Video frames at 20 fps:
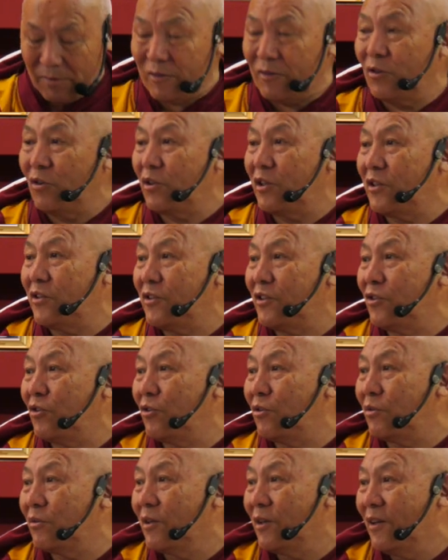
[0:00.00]
not easy
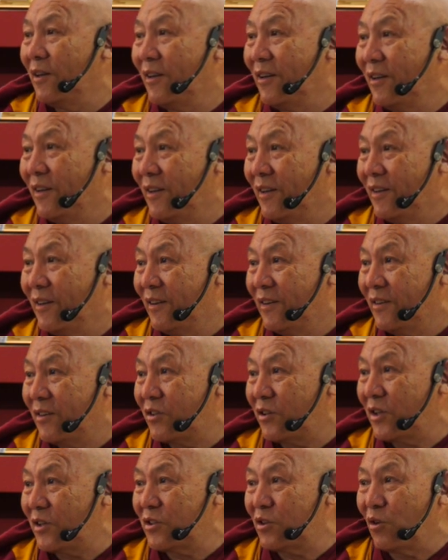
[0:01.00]
to
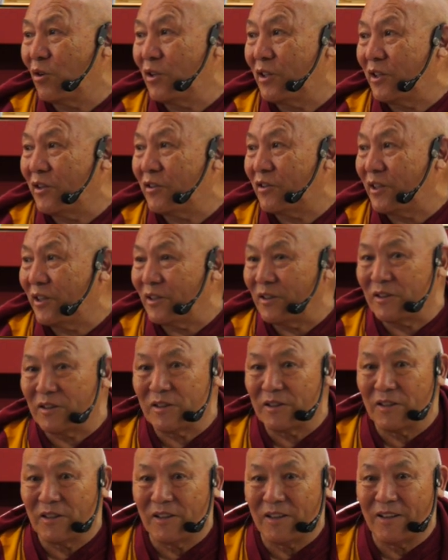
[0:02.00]
trust all these things.